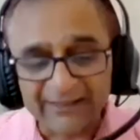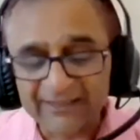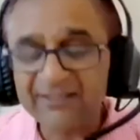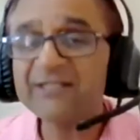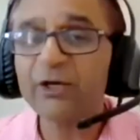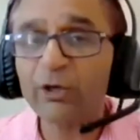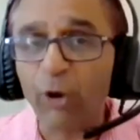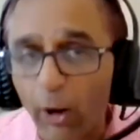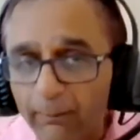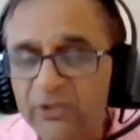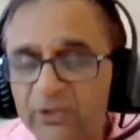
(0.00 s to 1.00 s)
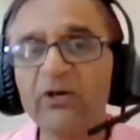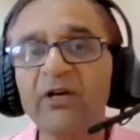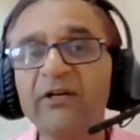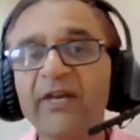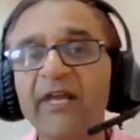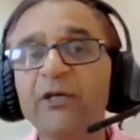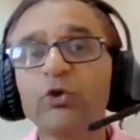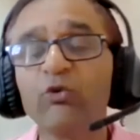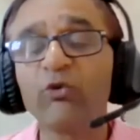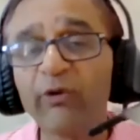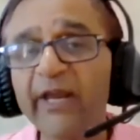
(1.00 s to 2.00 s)
This is your opportunity
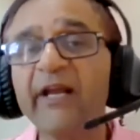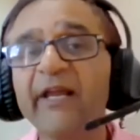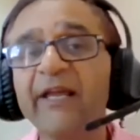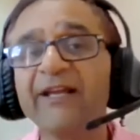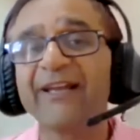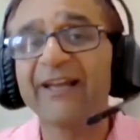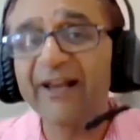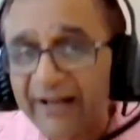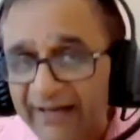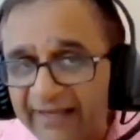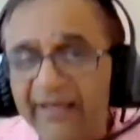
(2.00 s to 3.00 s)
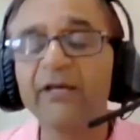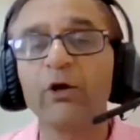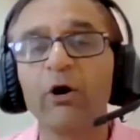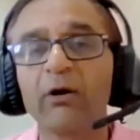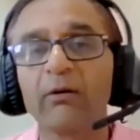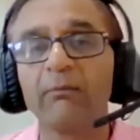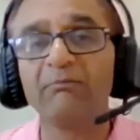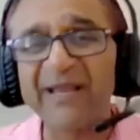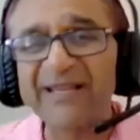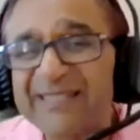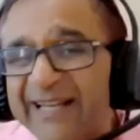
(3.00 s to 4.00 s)
to really clear your
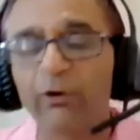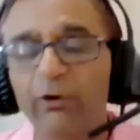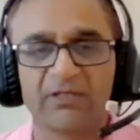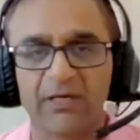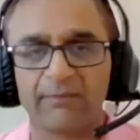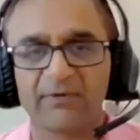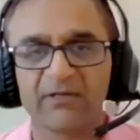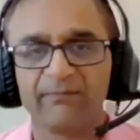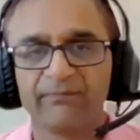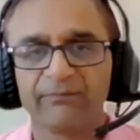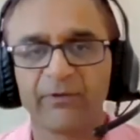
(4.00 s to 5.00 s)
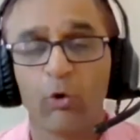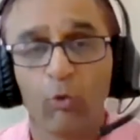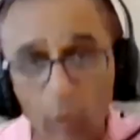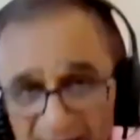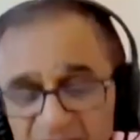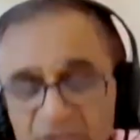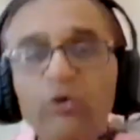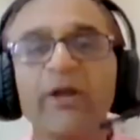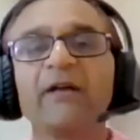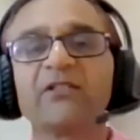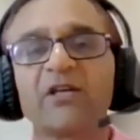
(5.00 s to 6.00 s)
basic concepts. Once you
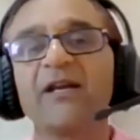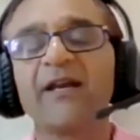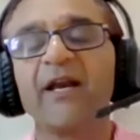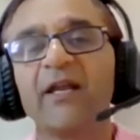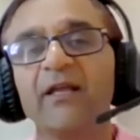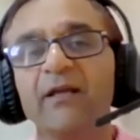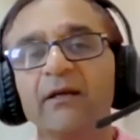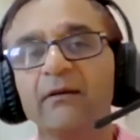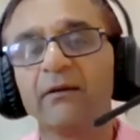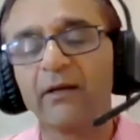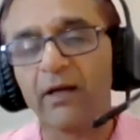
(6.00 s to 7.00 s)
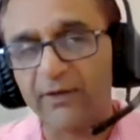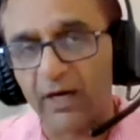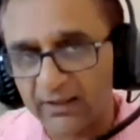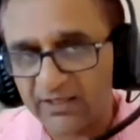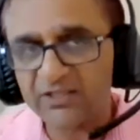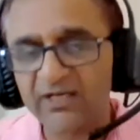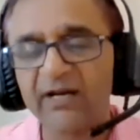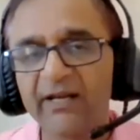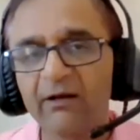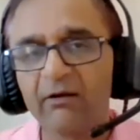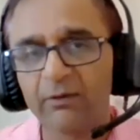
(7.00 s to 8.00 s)
start getting the
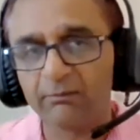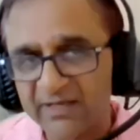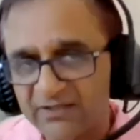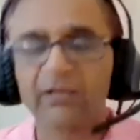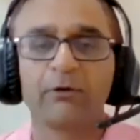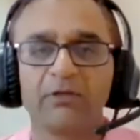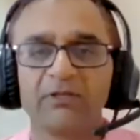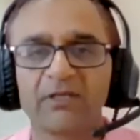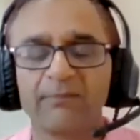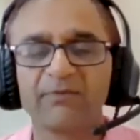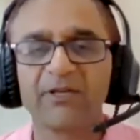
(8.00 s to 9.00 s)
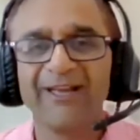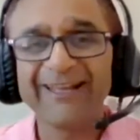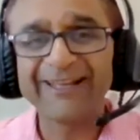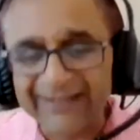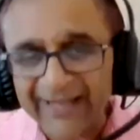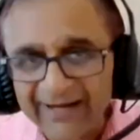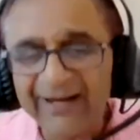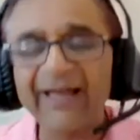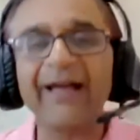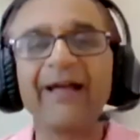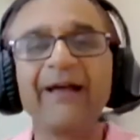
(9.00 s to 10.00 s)
understanding of the basic concepts, then
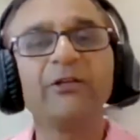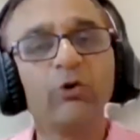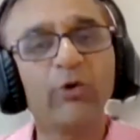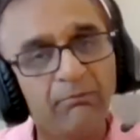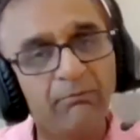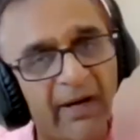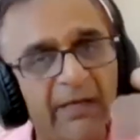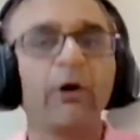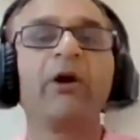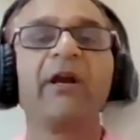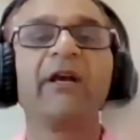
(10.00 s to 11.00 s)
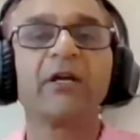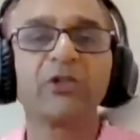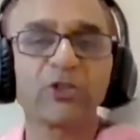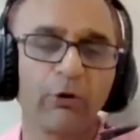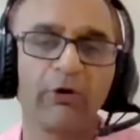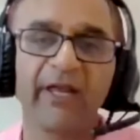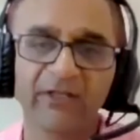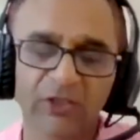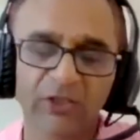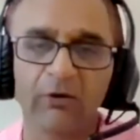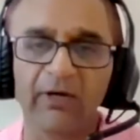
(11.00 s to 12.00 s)
you can build on it slowly
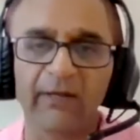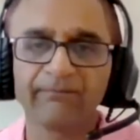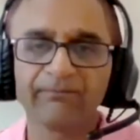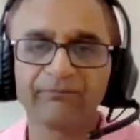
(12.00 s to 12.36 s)
and slowly.